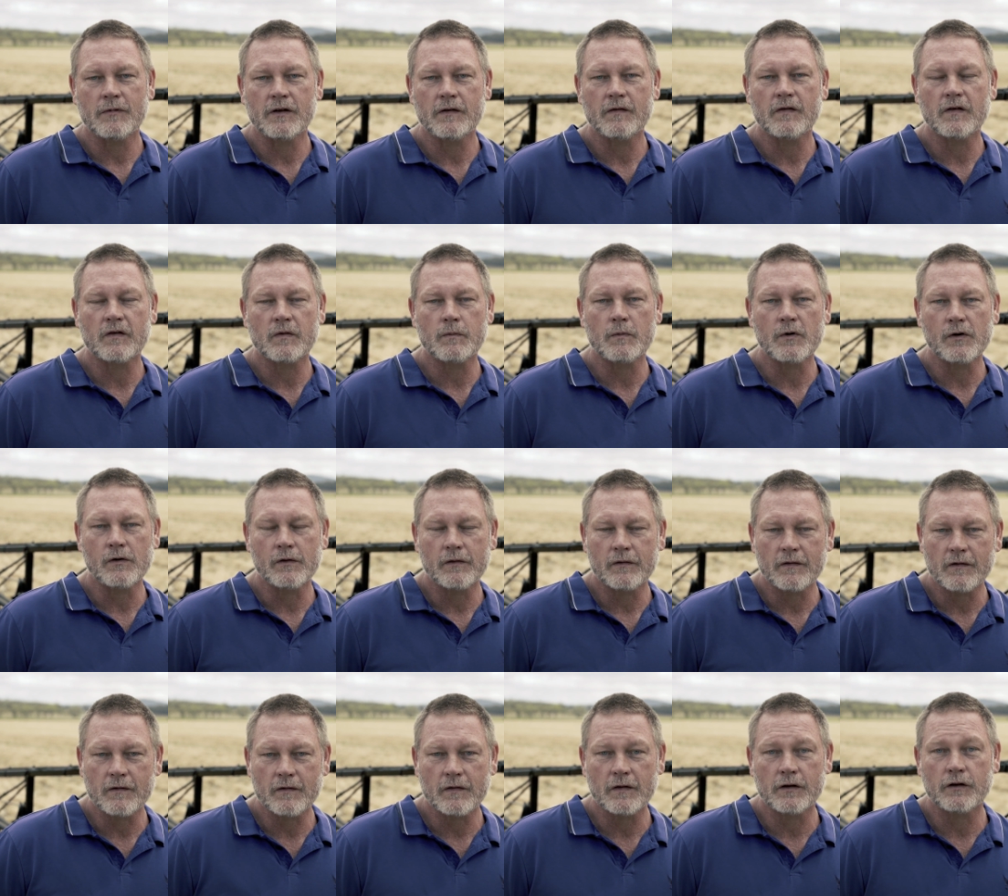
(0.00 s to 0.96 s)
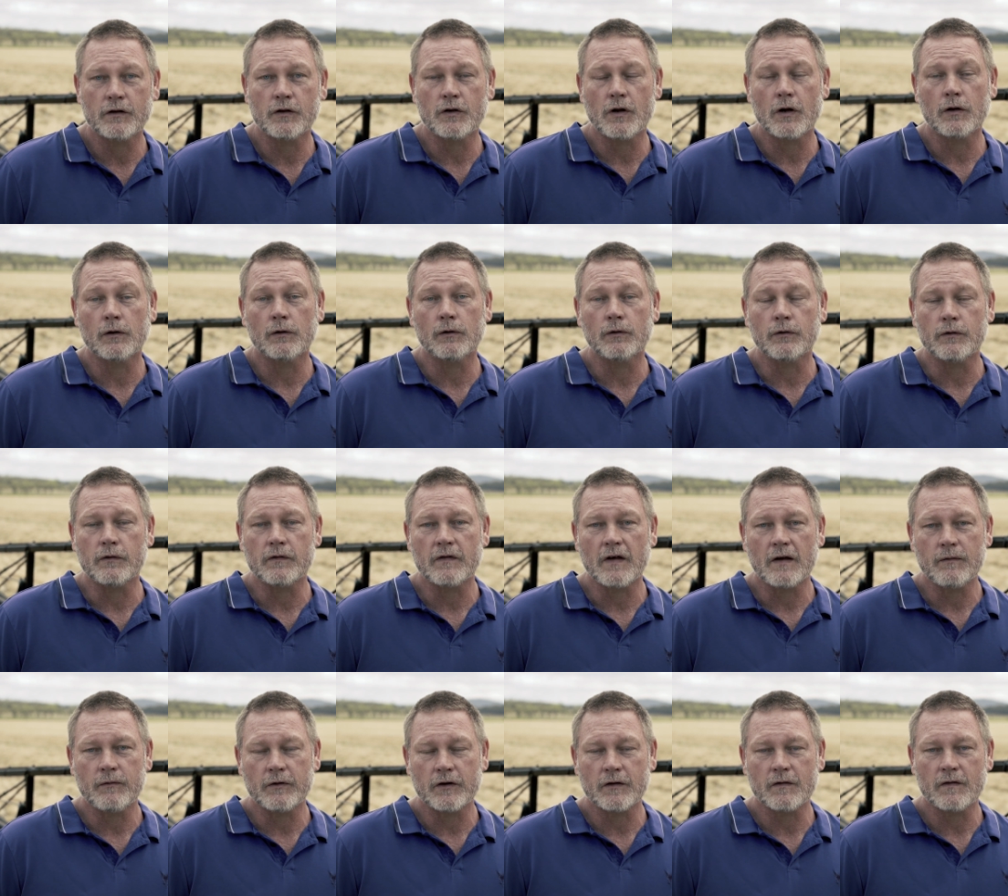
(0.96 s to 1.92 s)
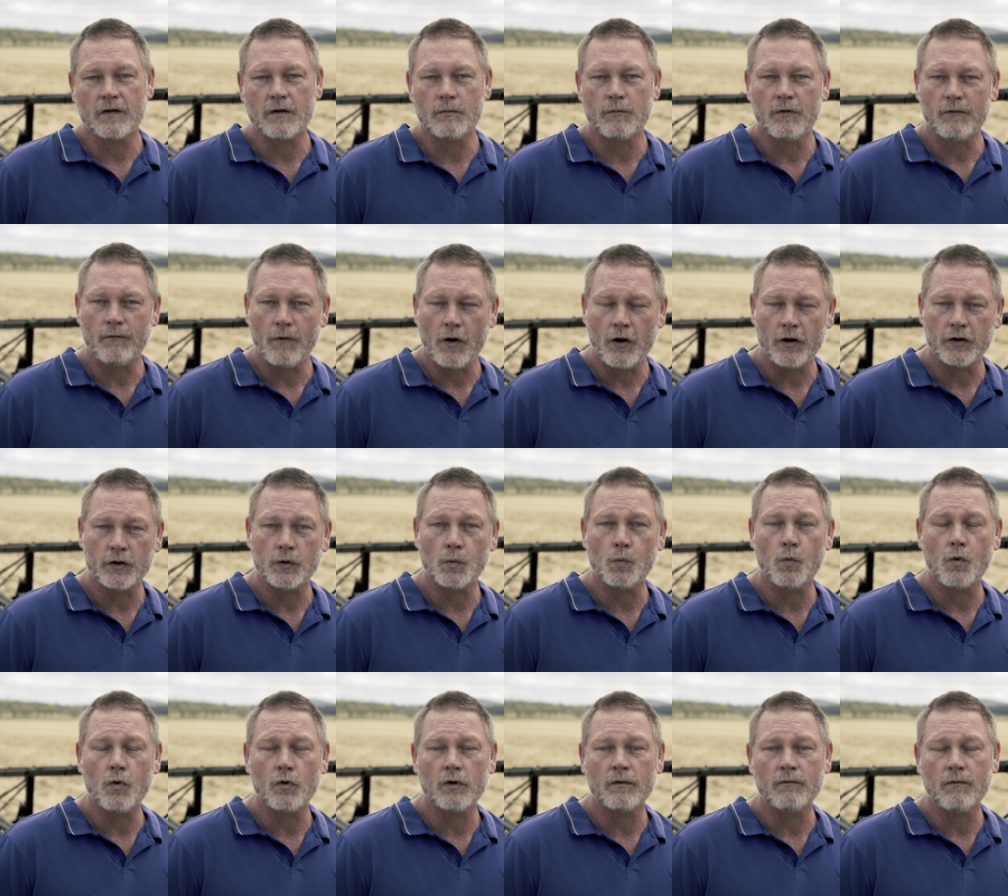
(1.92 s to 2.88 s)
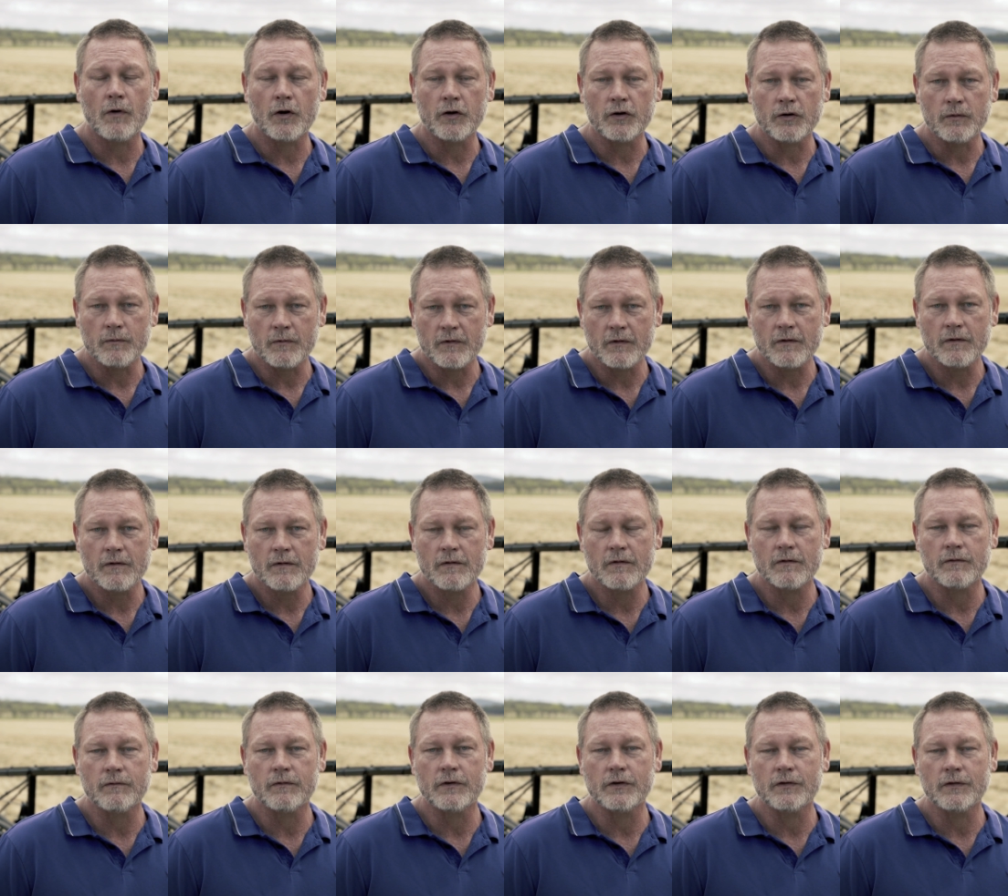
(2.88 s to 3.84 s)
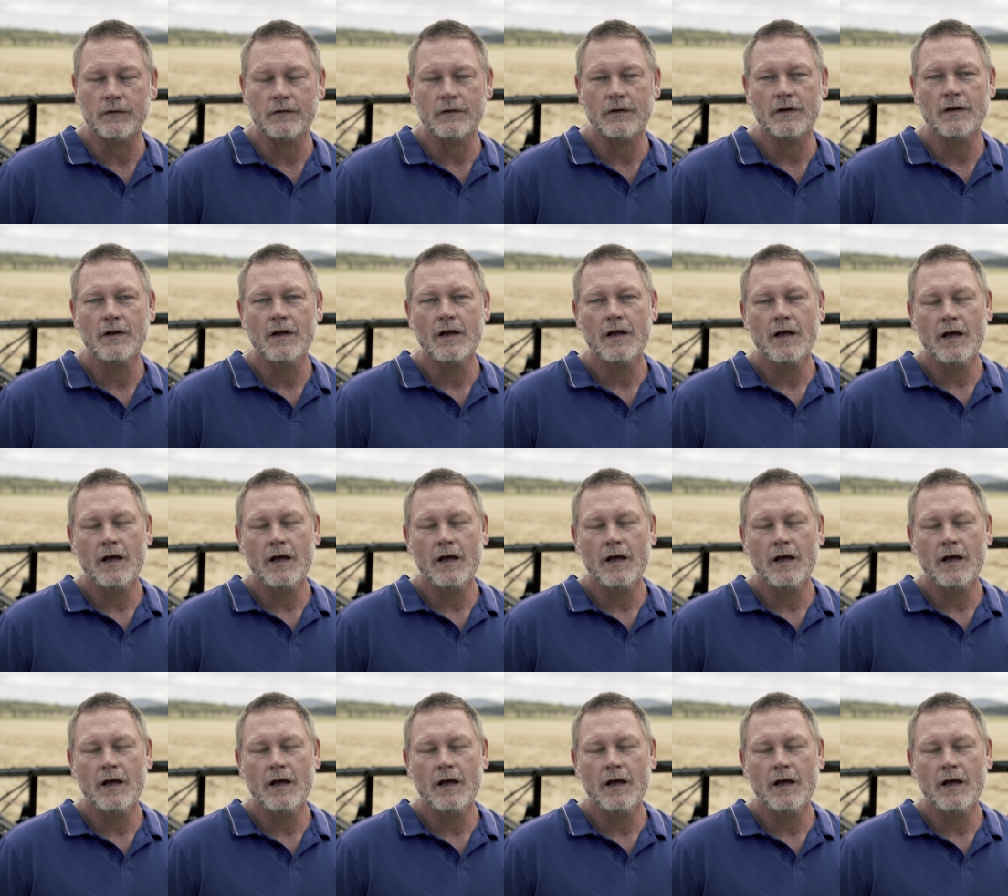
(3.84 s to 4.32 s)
his experience is that you don't lose efficacy provided your water volume's sufficient.